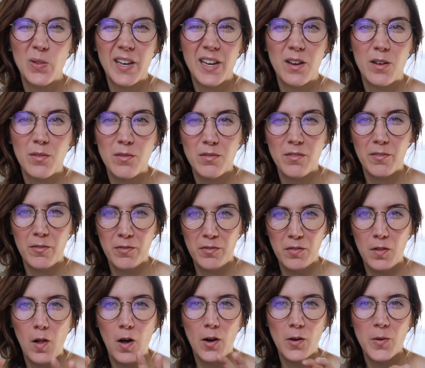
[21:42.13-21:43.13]
like
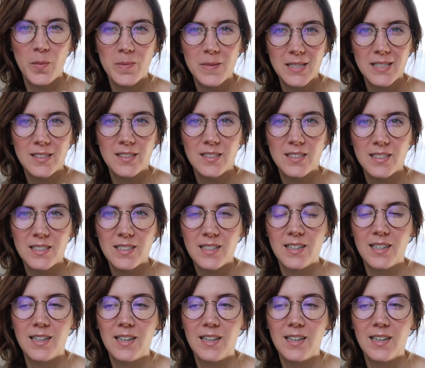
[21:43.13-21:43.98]
Vlogmas,